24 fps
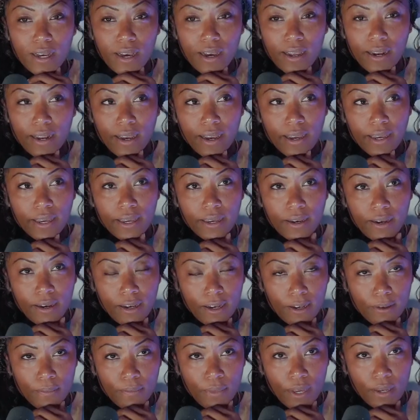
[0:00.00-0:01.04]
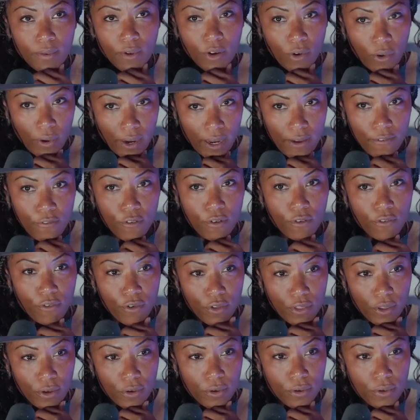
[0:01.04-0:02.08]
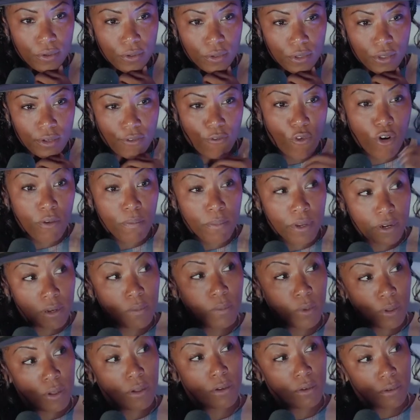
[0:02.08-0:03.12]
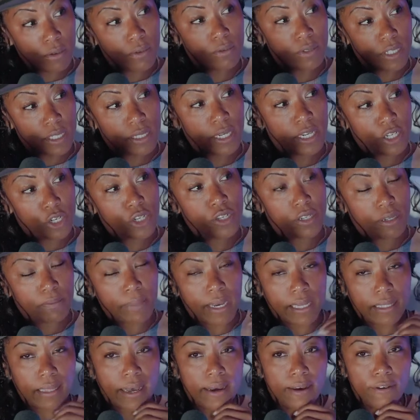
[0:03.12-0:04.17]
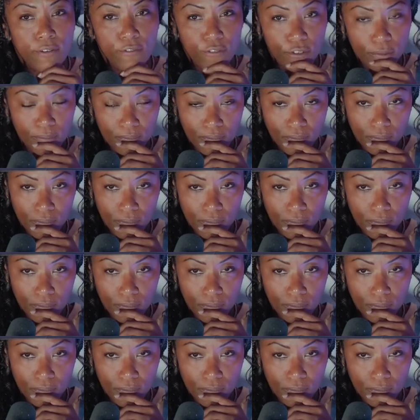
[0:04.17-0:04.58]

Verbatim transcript: and I um, am grateful for those formidable stages in my life.